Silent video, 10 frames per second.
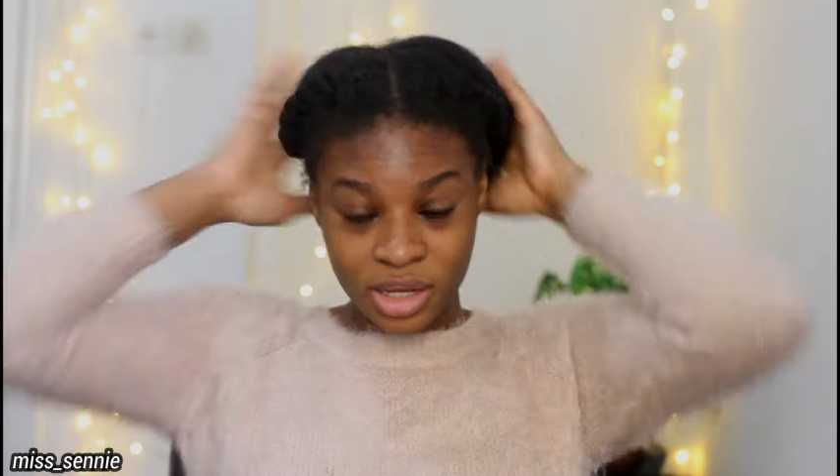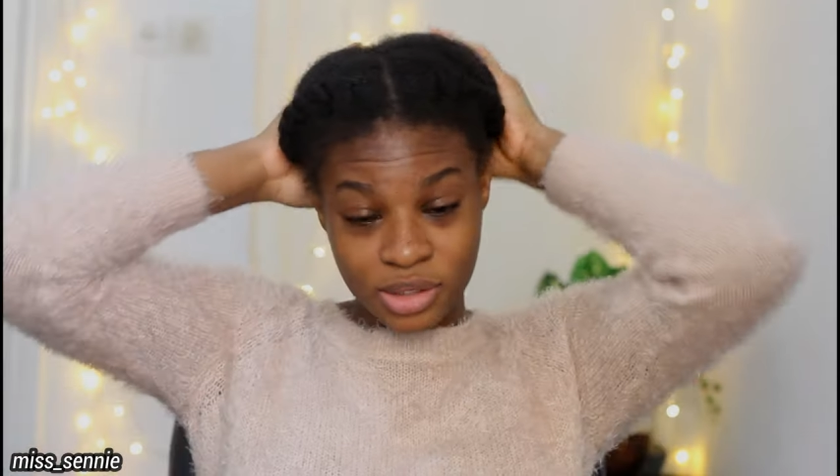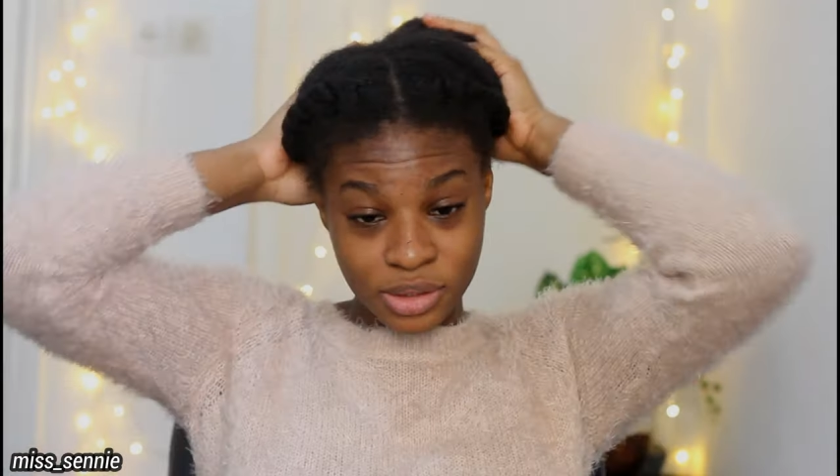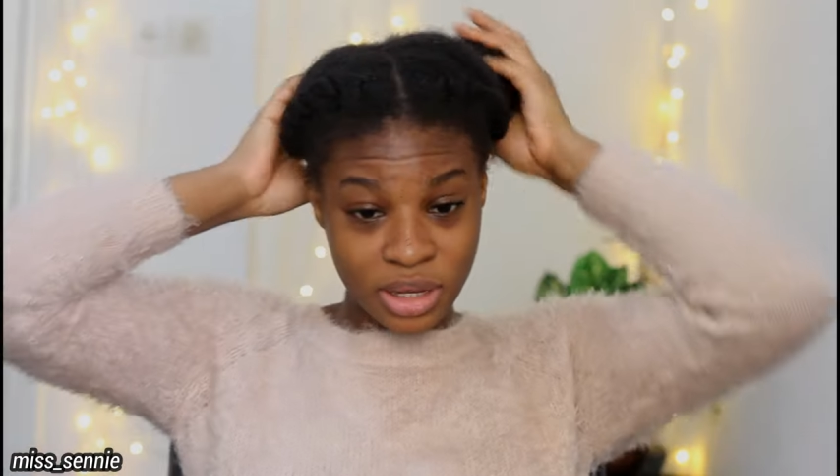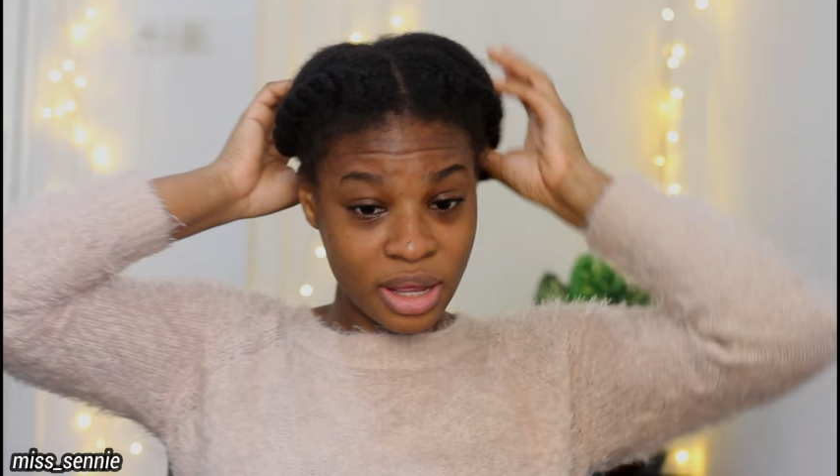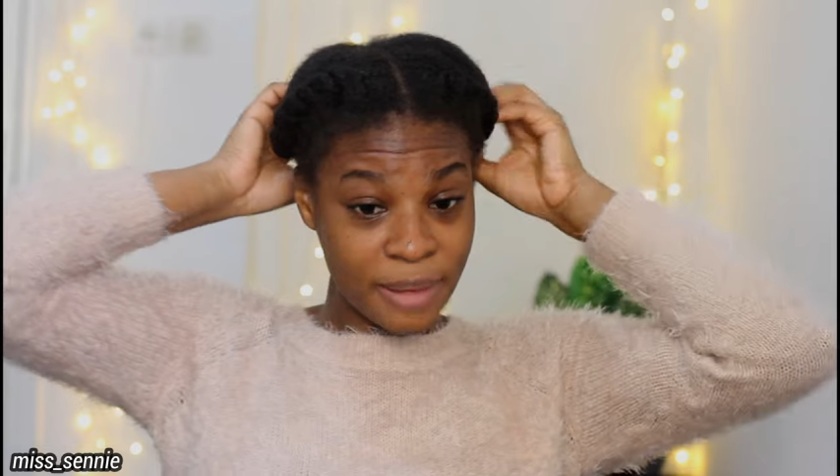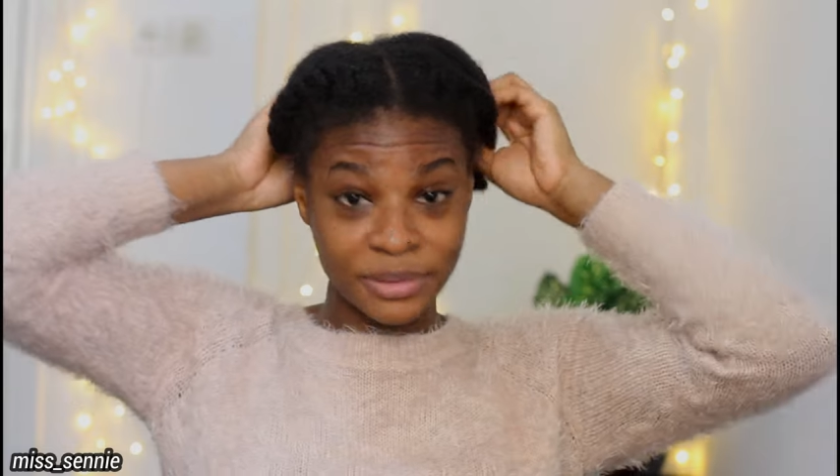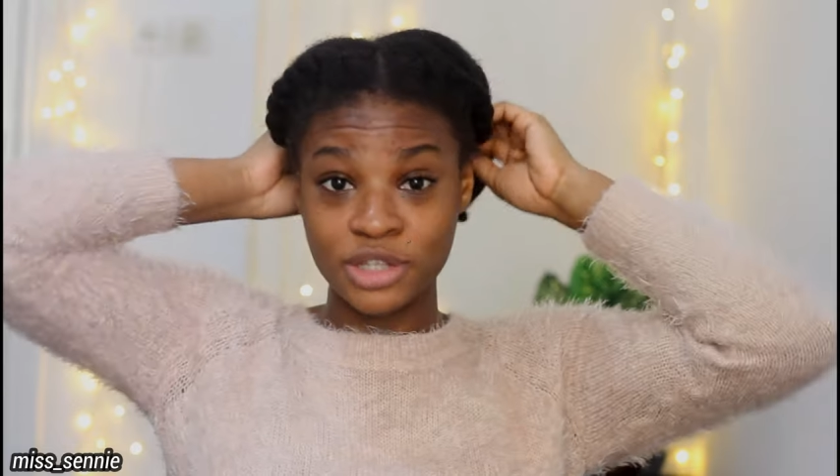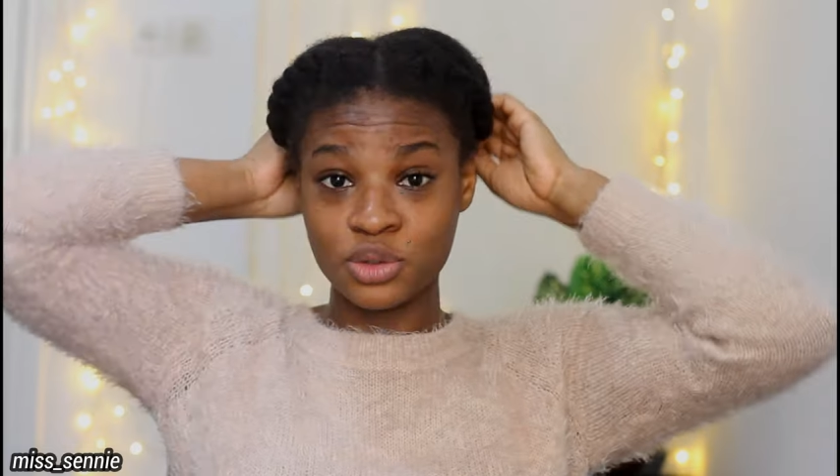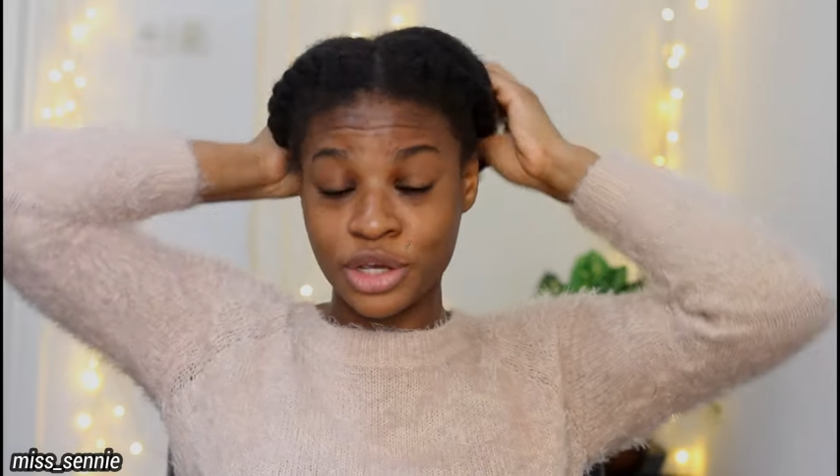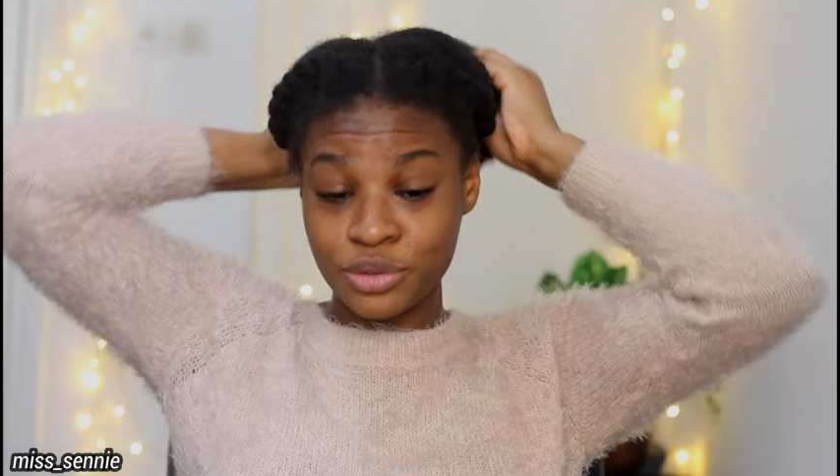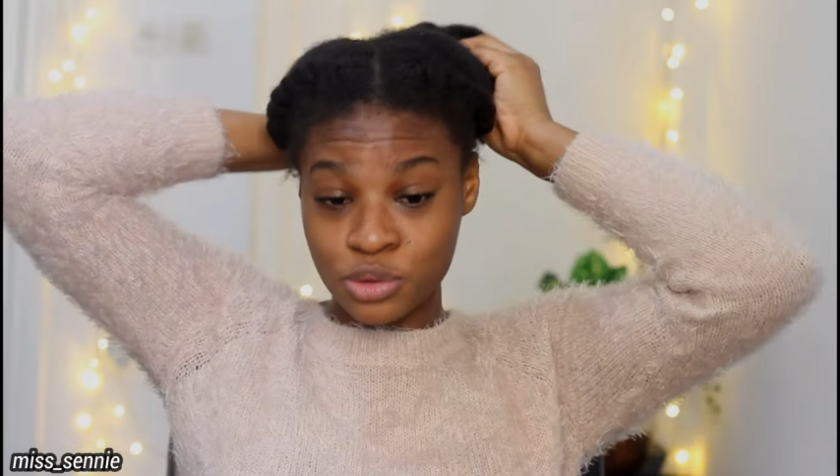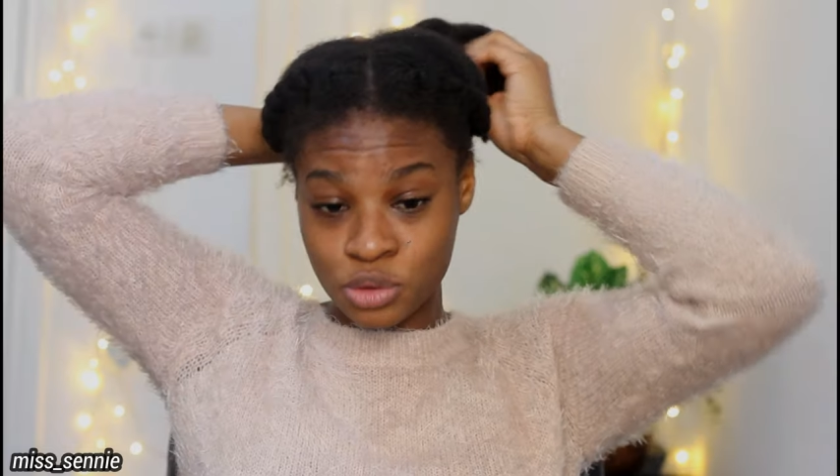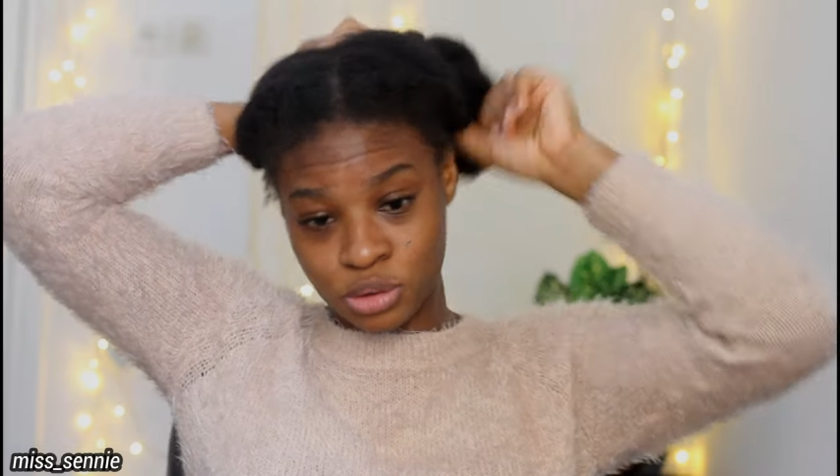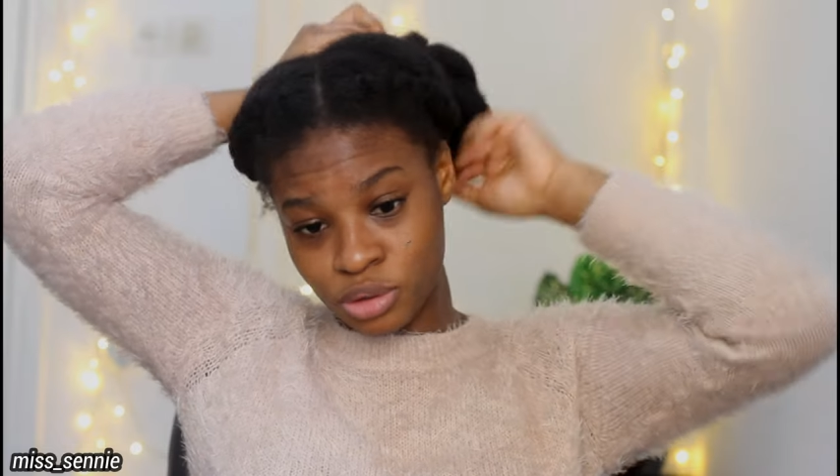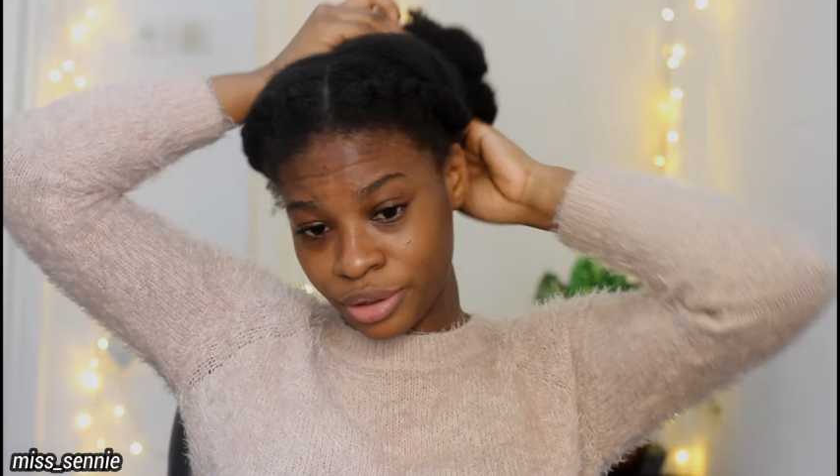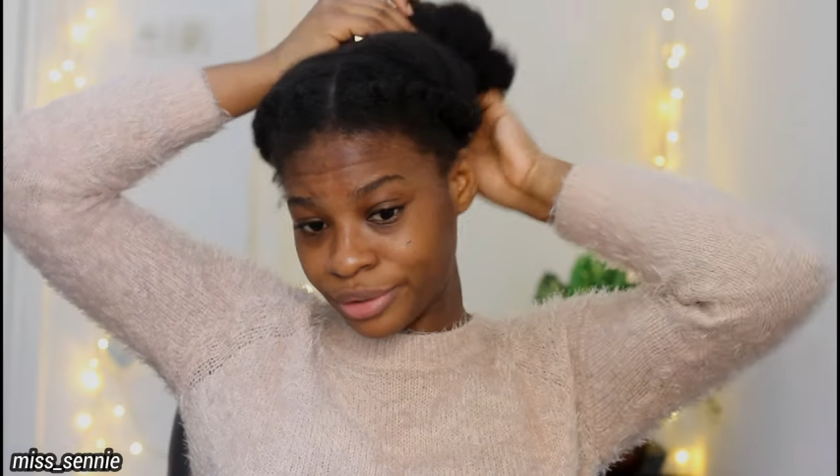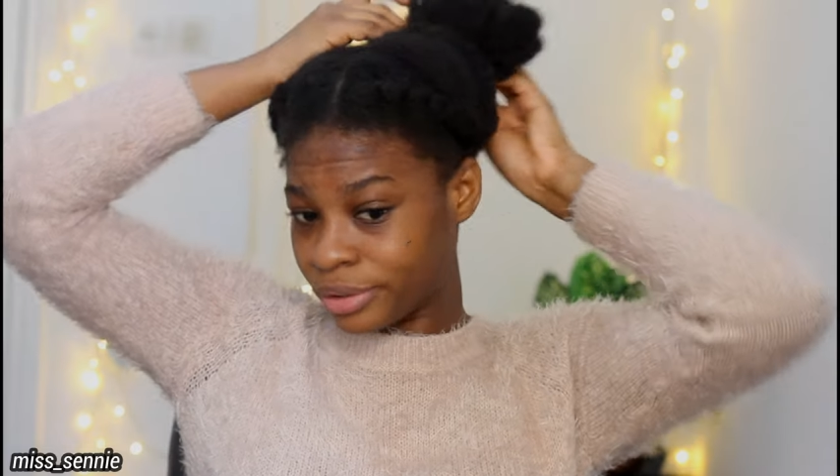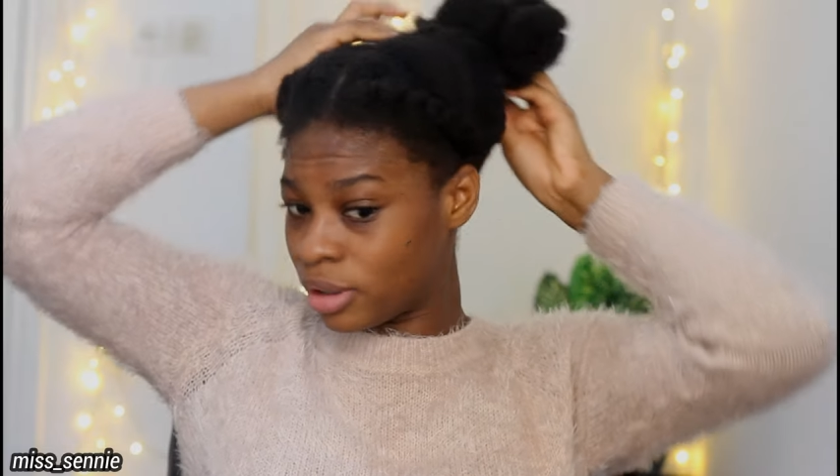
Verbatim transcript: so i'm just going to